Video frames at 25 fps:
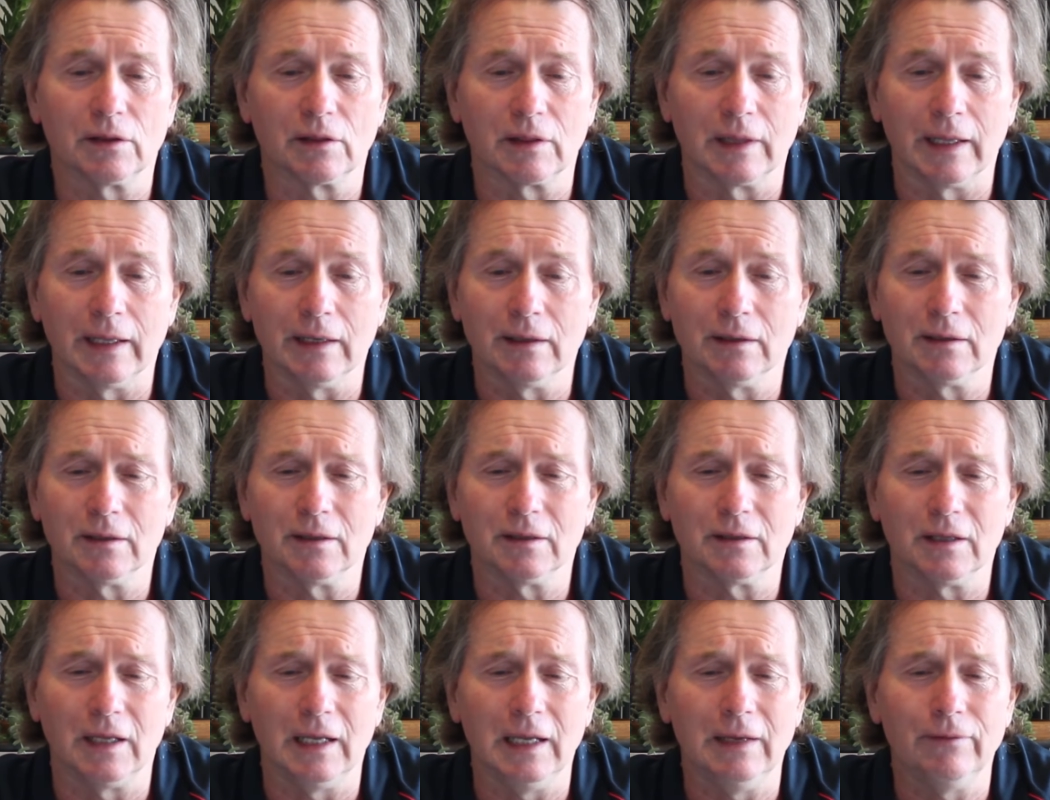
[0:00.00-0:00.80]

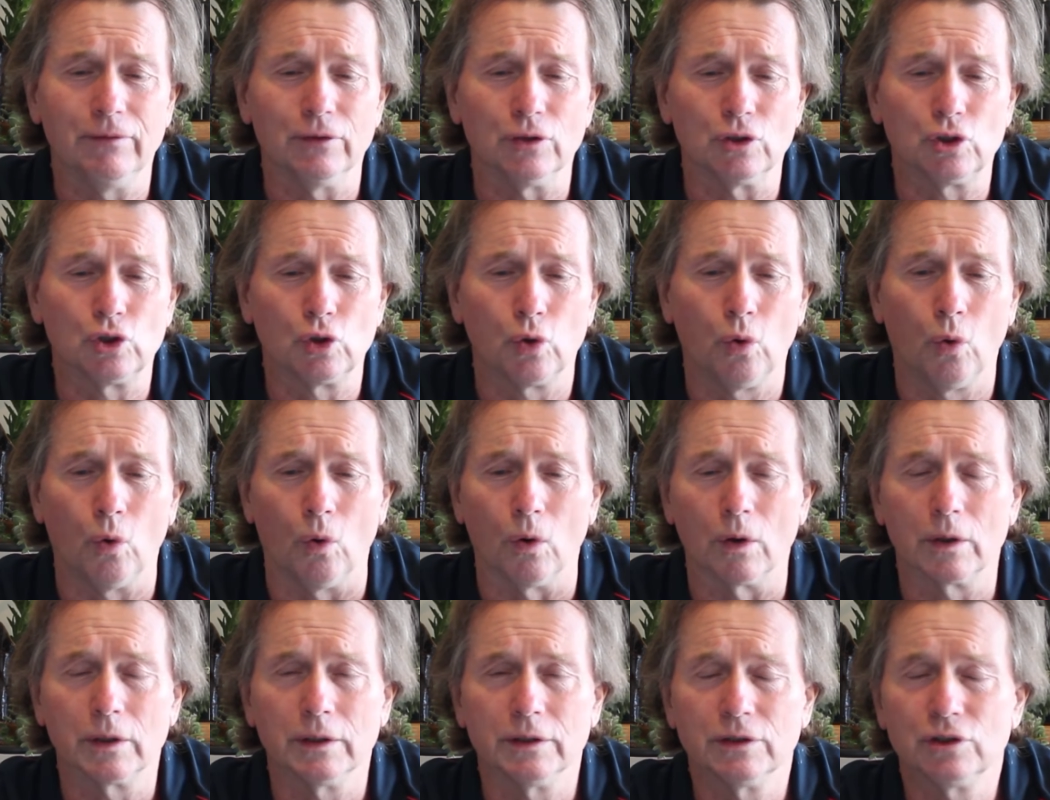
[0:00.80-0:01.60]
then even
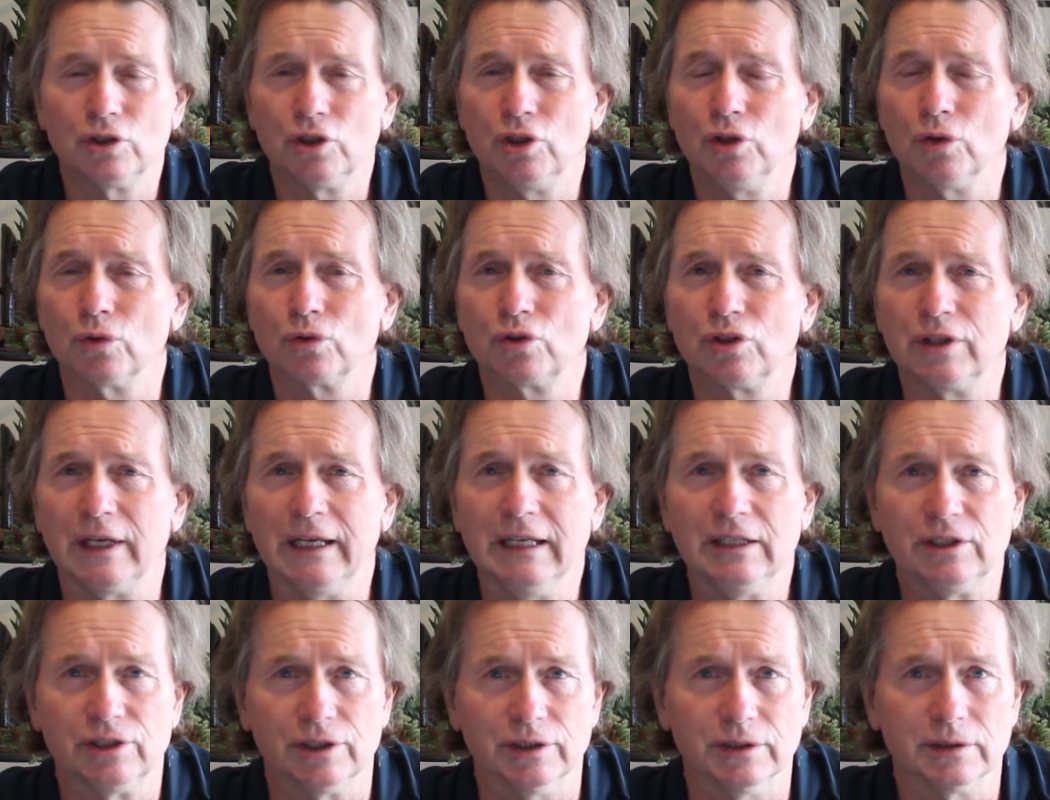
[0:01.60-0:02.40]
talk to your
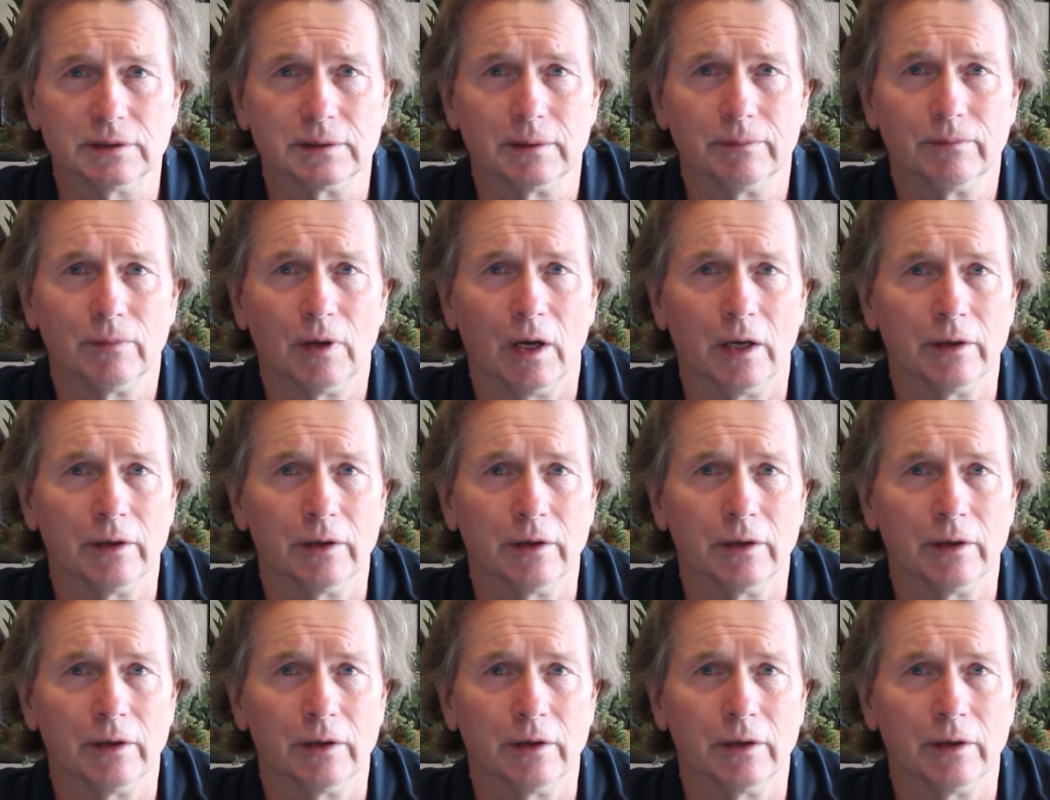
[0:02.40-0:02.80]
teachers.